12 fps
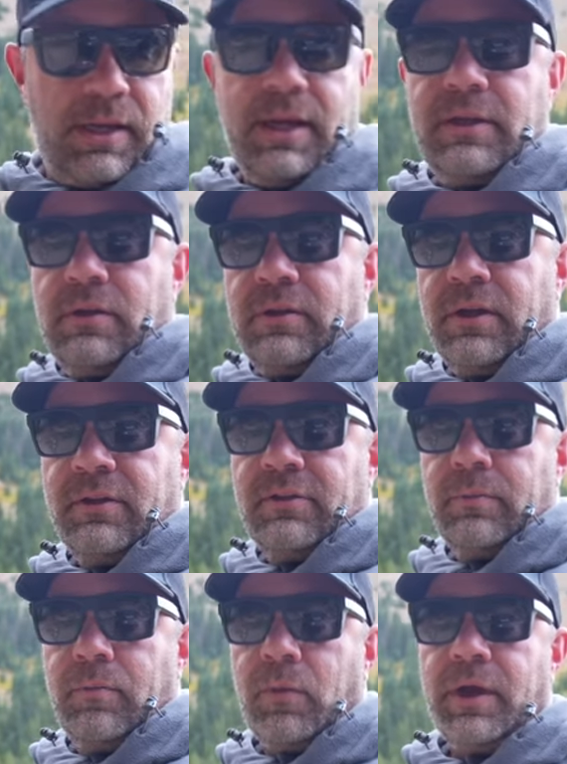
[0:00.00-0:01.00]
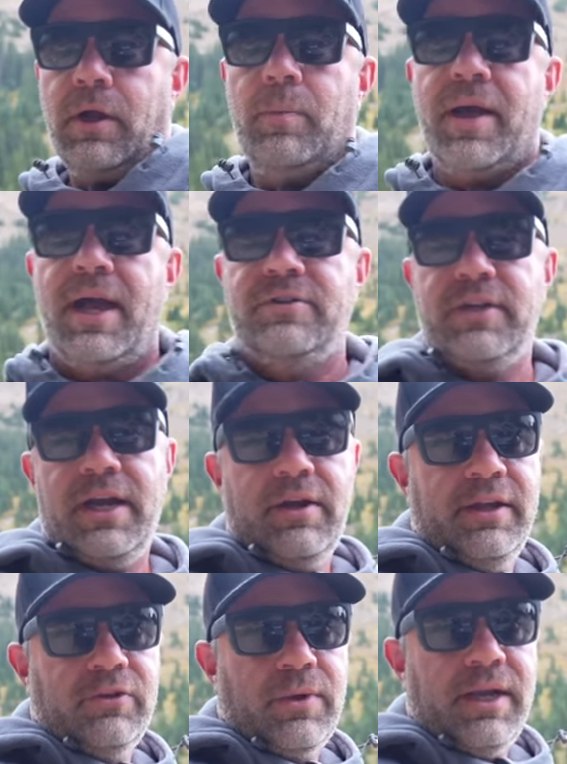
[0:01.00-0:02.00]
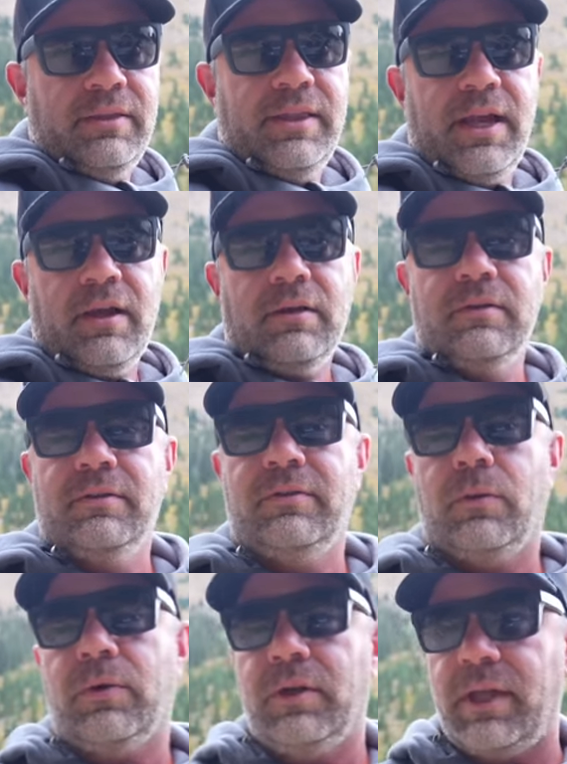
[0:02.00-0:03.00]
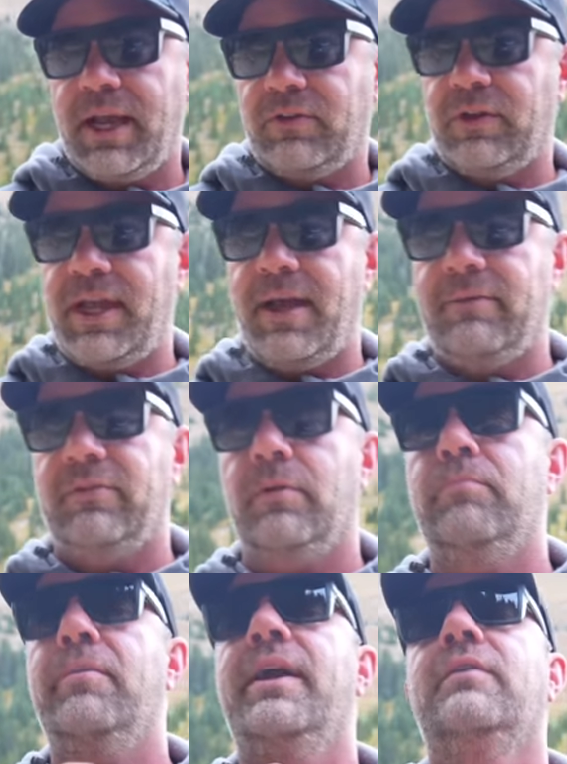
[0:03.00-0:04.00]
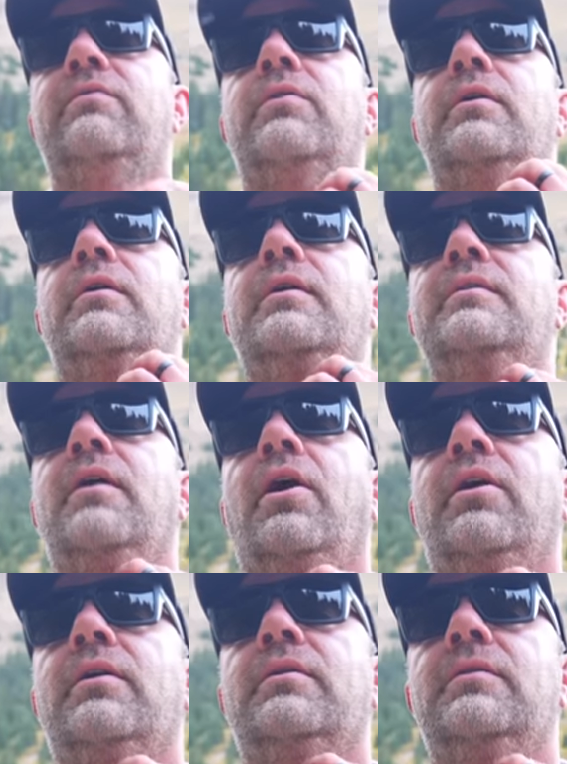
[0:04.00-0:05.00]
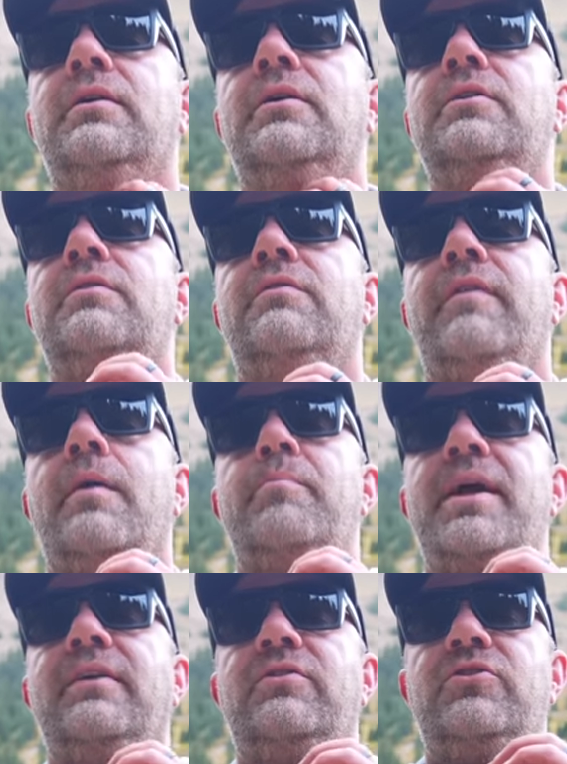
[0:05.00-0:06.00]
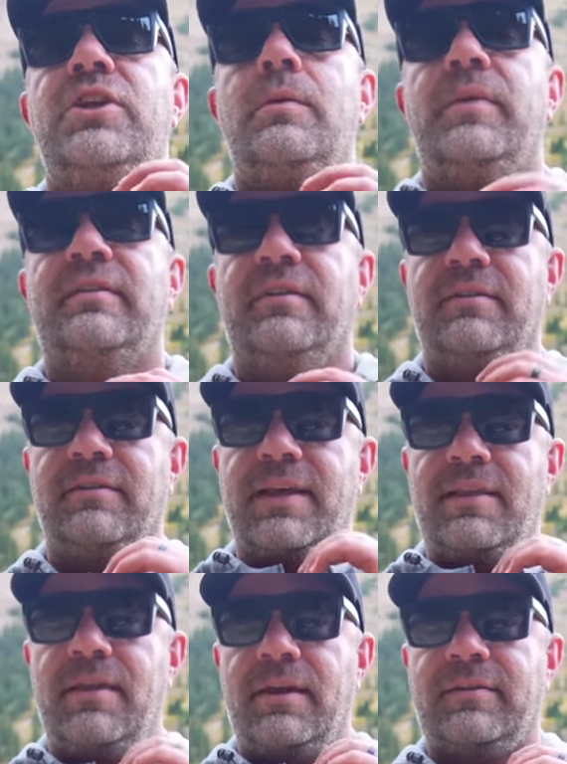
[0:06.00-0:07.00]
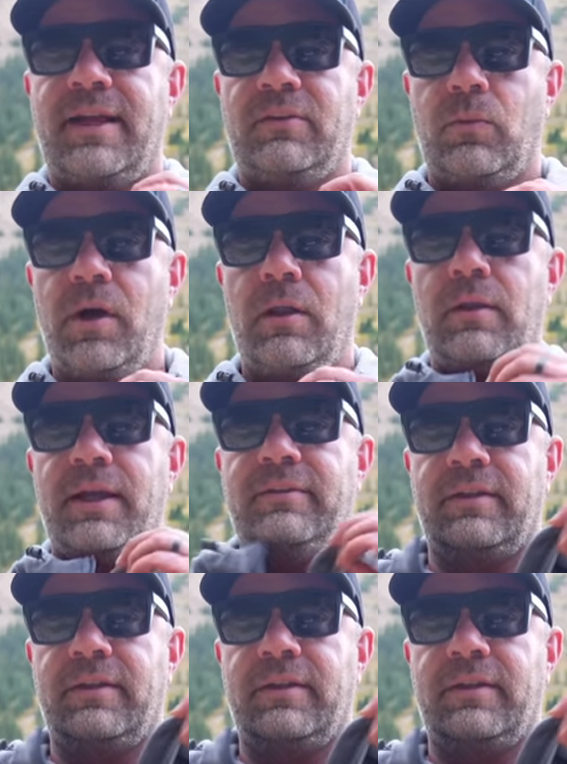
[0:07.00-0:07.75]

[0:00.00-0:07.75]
And you'll notice morale patch areas right there. So we're gonna actually have some made for our vet-based gym existence athletics as well